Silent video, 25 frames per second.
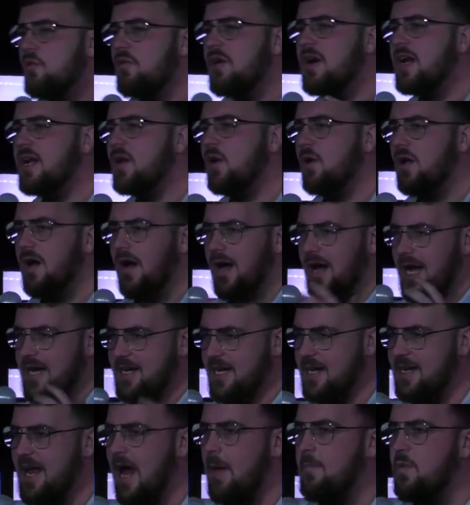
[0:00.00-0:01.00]
really, the whole
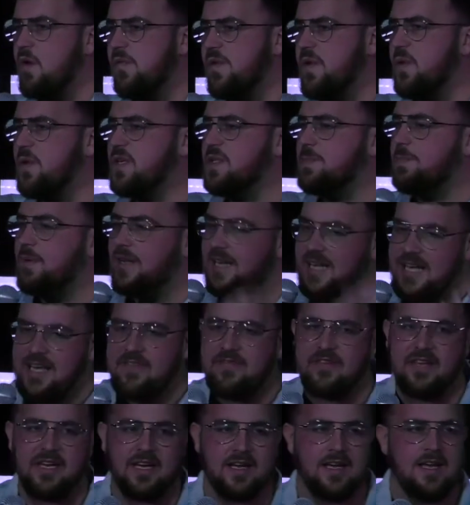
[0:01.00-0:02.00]
idea of that movie was
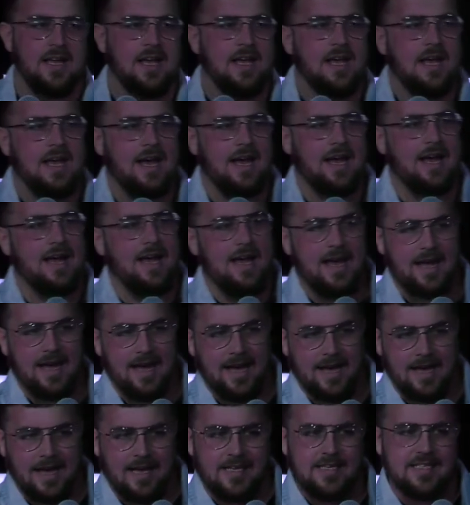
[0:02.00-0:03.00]
believing.
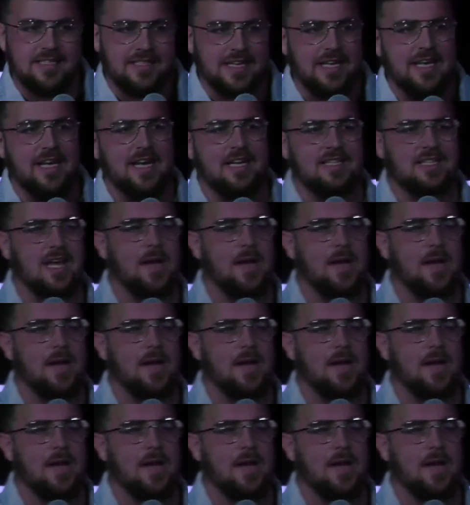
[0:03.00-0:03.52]
And seeing is